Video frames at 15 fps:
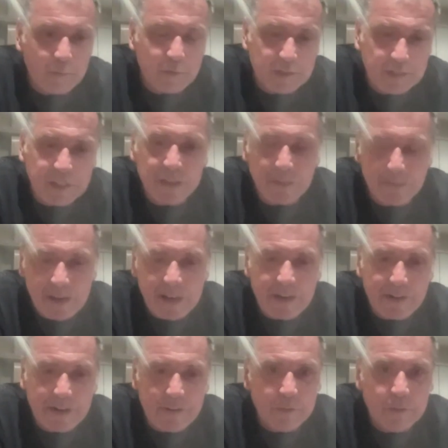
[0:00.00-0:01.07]
was the main
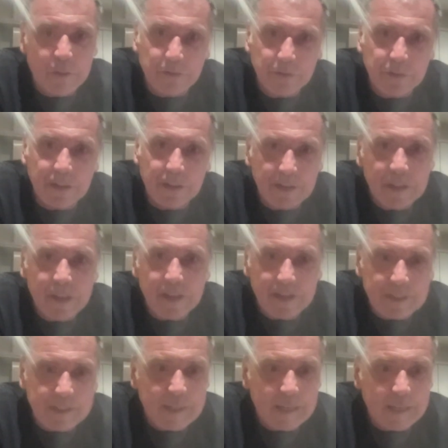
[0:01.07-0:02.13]
ground, who's
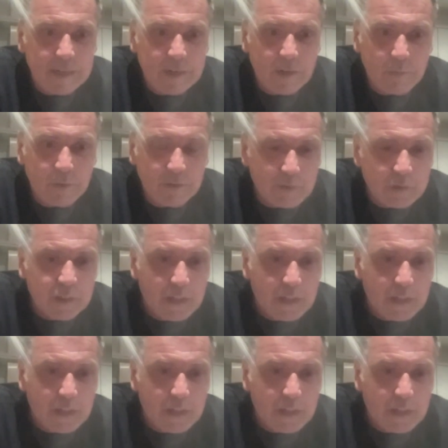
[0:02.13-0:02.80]
sadly not with us,